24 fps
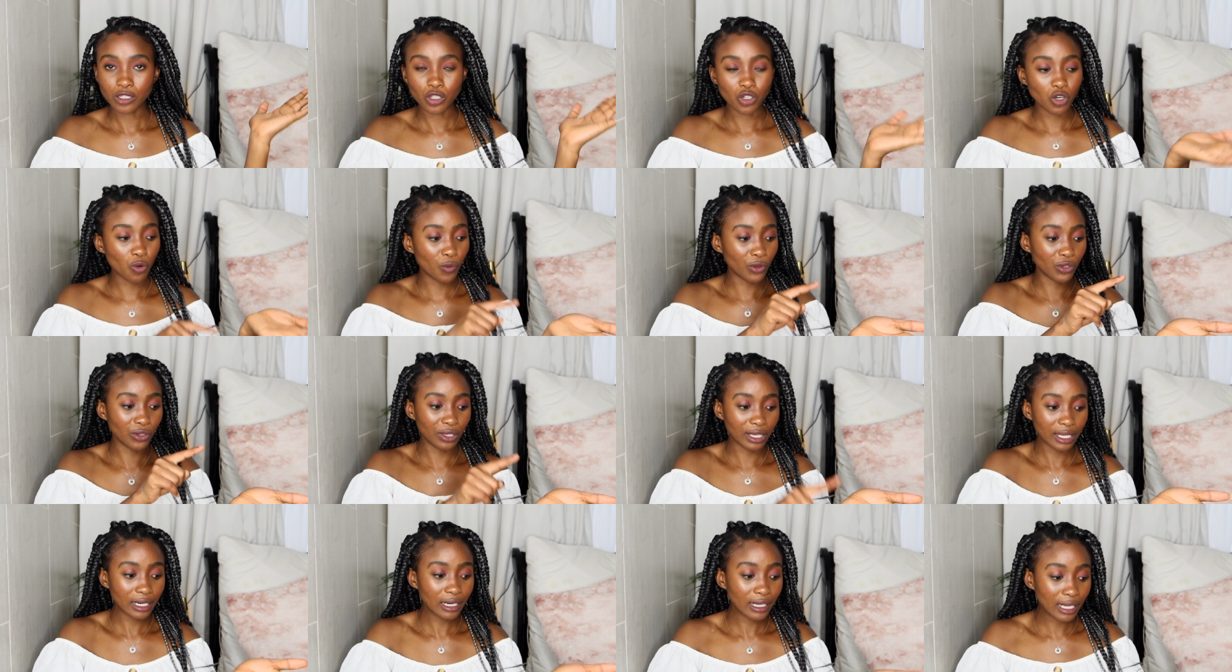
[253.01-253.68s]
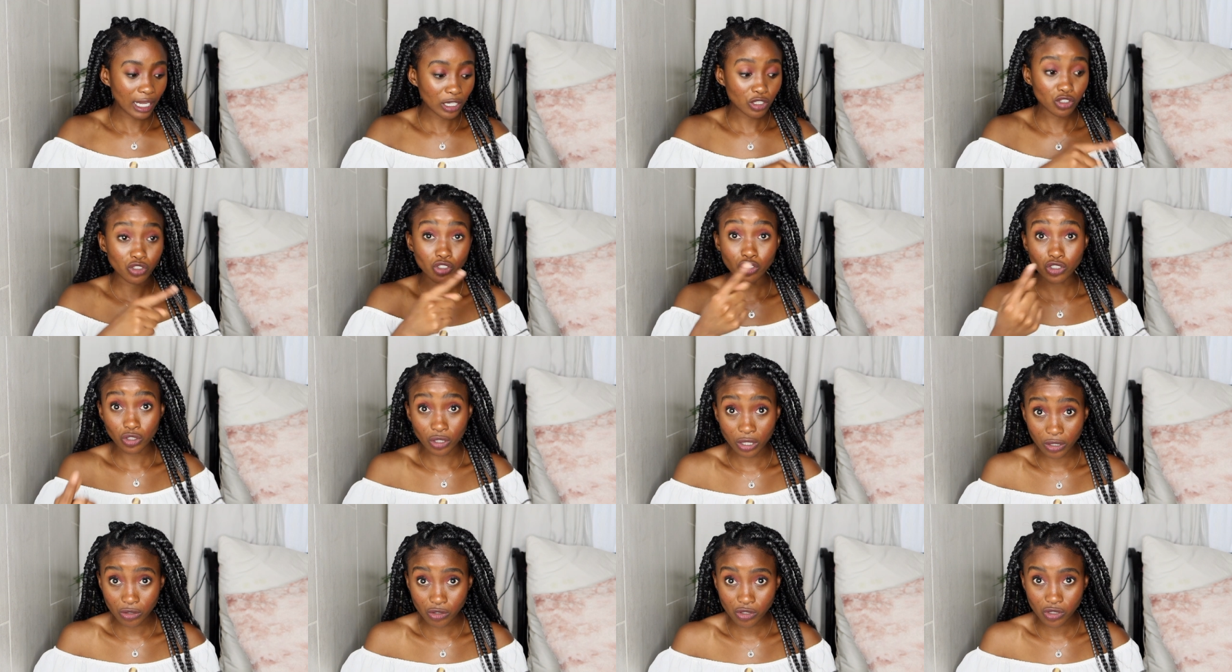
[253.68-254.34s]
You know, when you get a cut, you need
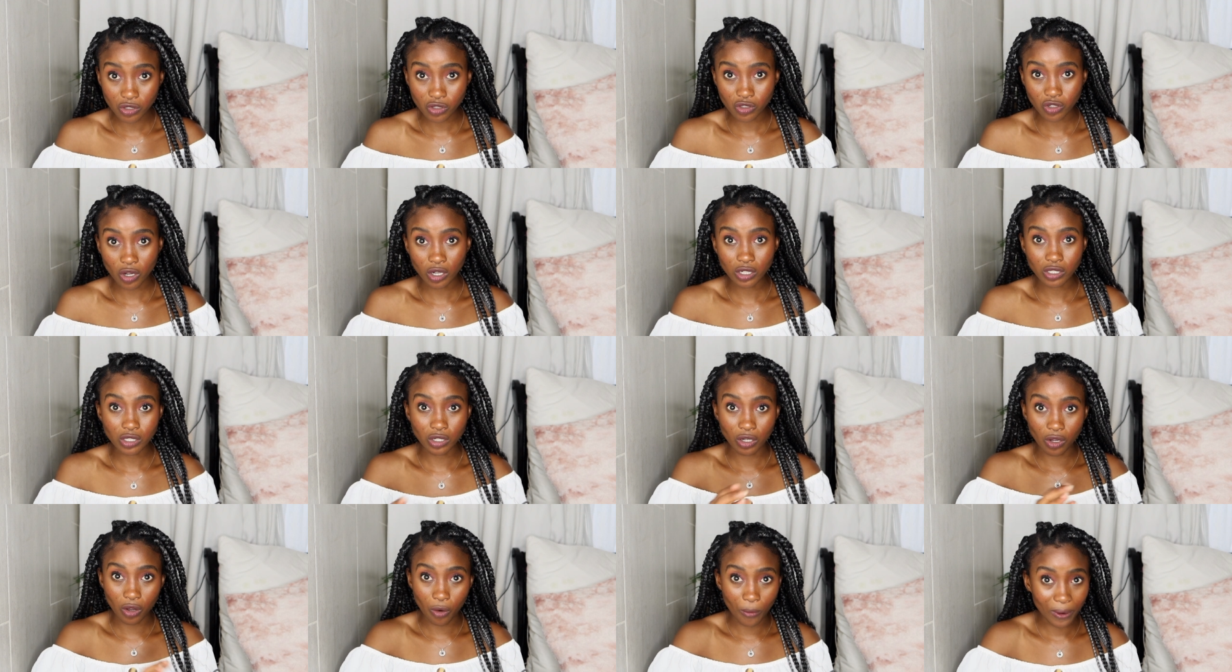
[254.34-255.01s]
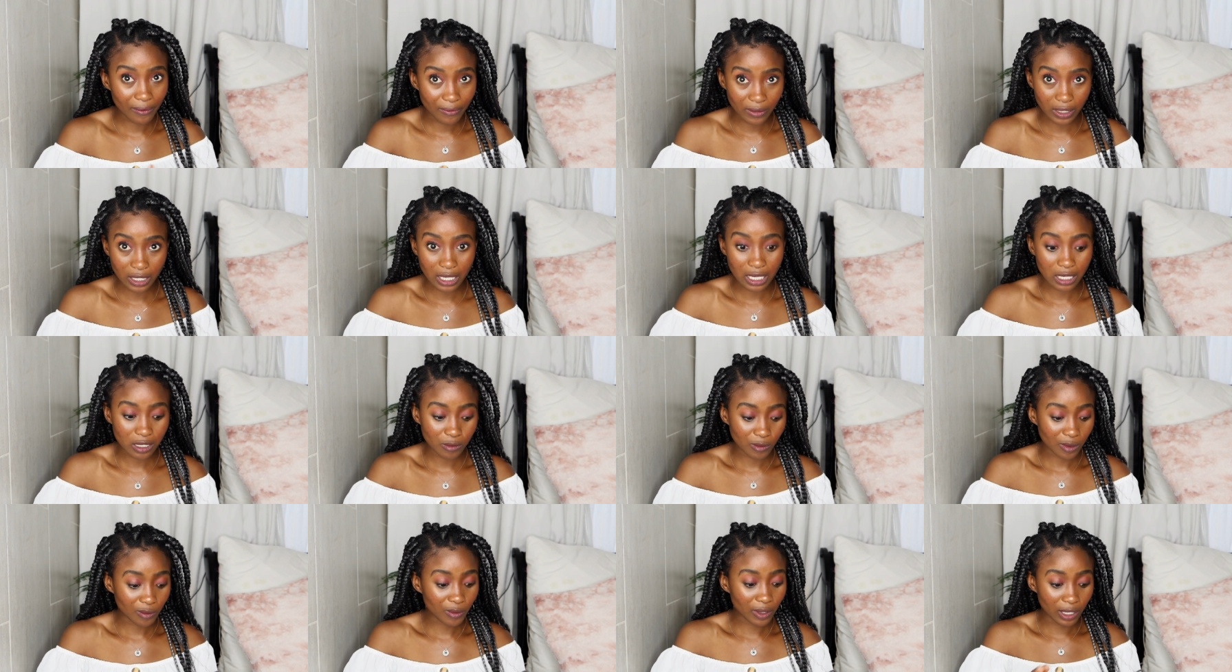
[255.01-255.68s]
to get to the doctor, or whatever the
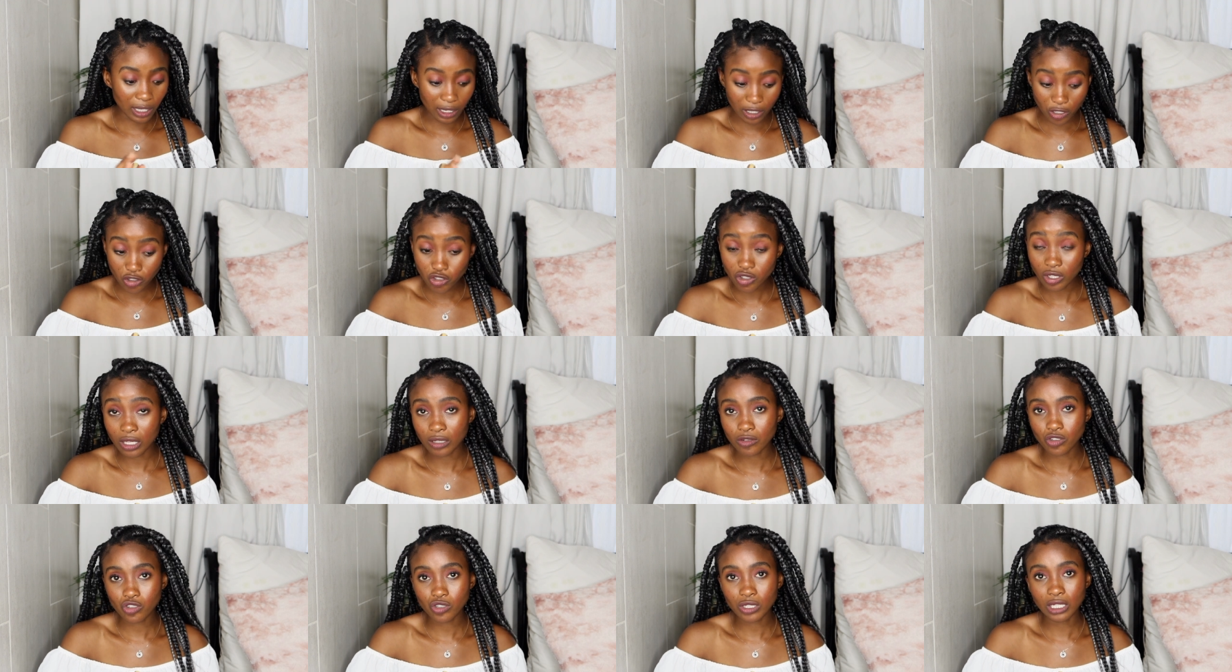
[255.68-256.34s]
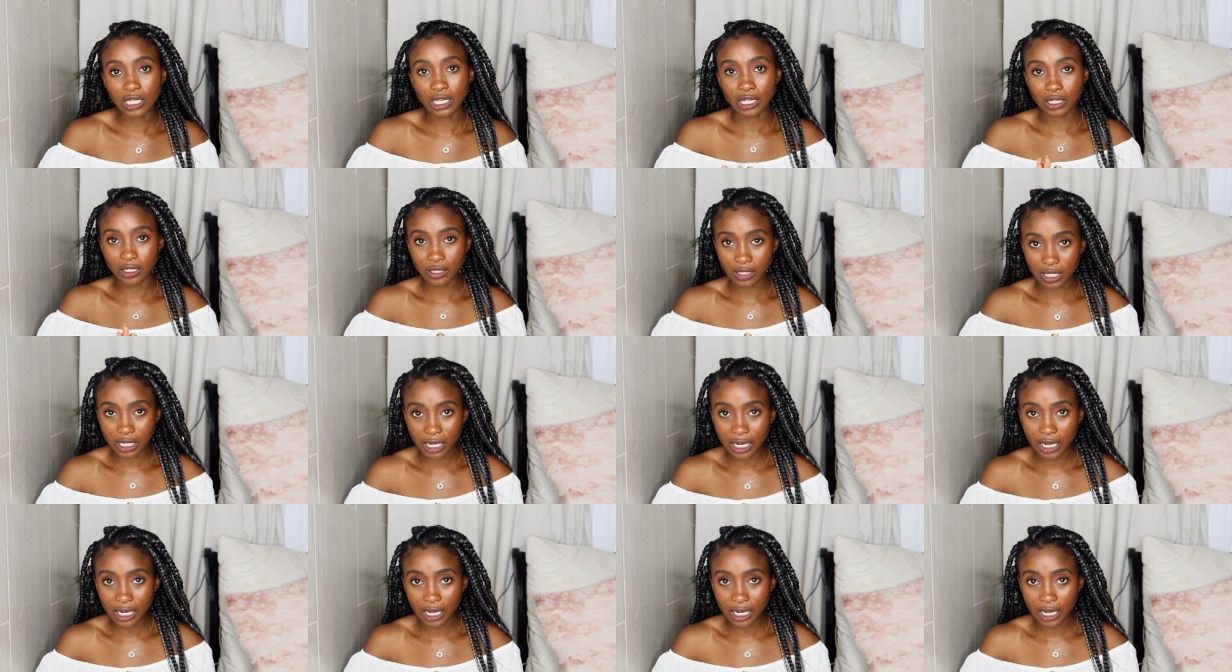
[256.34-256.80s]
case may be. It needs to get treated.